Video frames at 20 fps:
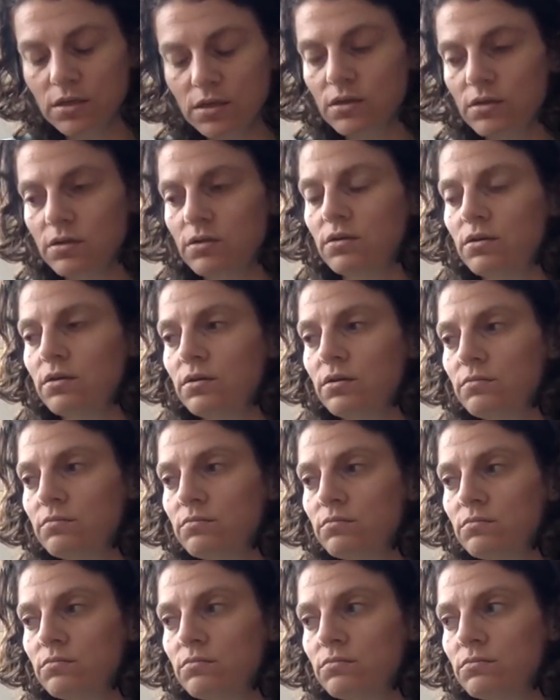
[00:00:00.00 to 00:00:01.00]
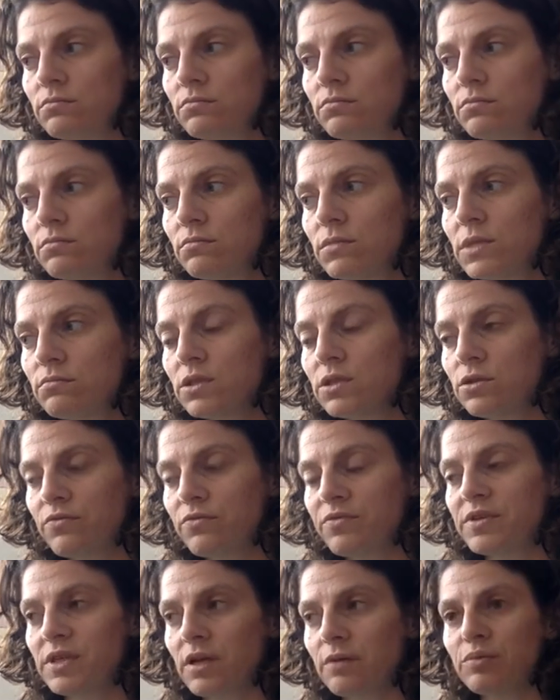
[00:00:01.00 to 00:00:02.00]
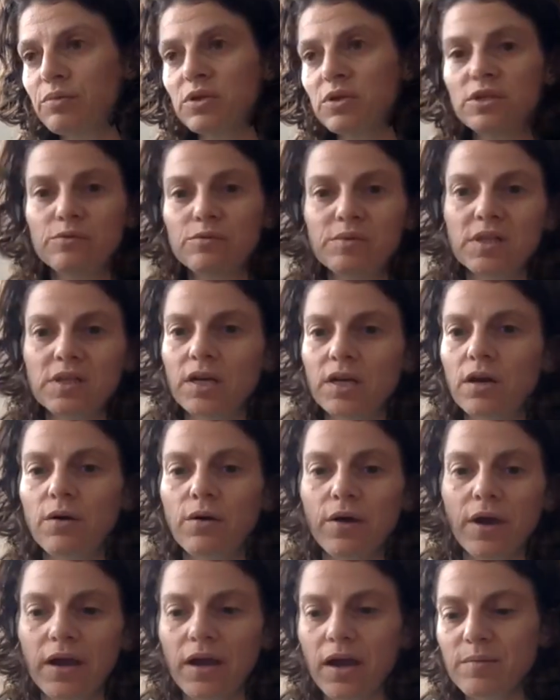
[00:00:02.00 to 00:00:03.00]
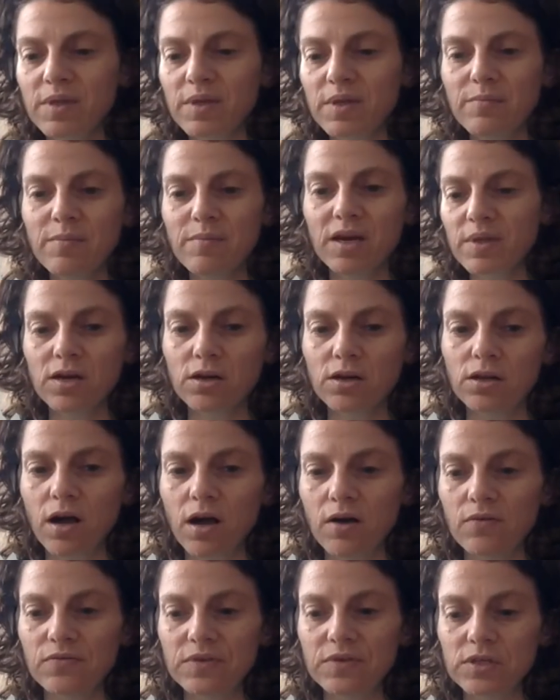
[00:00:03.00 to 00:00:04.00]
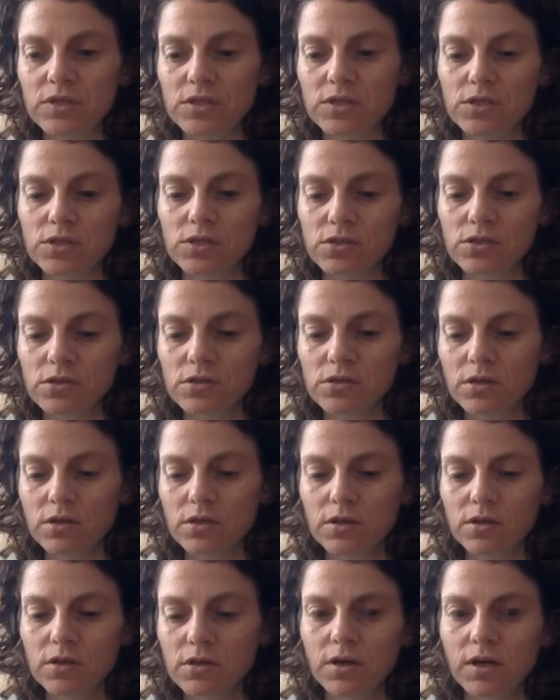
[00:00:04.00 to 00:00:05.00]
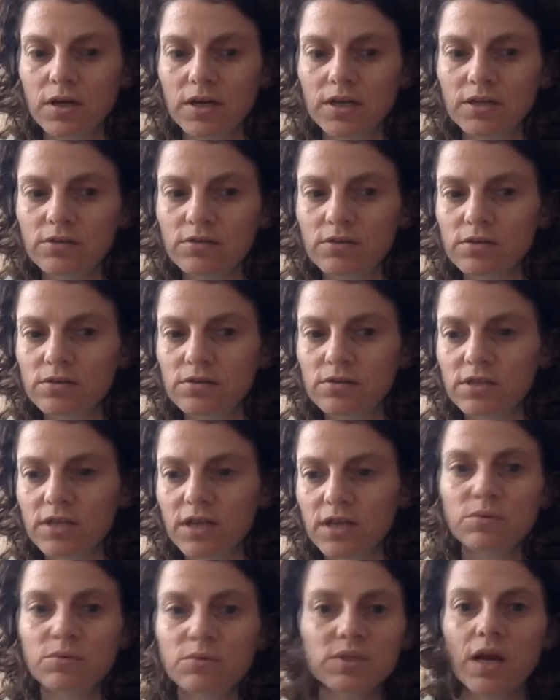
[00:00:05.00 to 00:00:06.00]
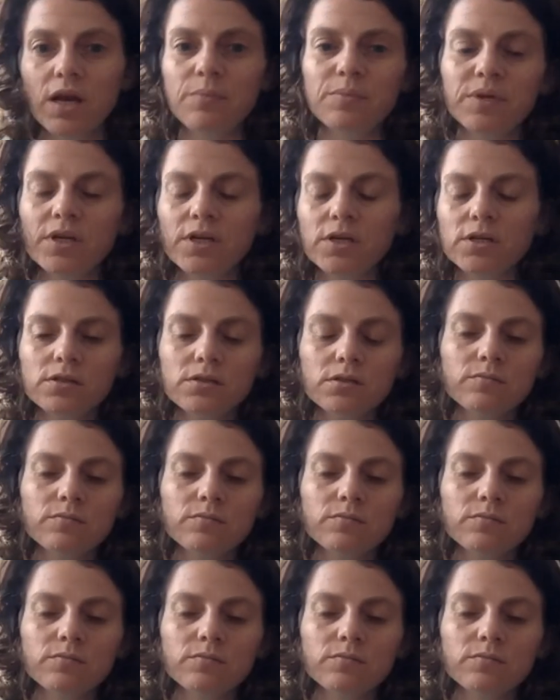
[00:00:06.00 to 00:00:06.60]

Um, so, for example, you'd be like, okay, I'm at the medical office. I don't understand what's happening to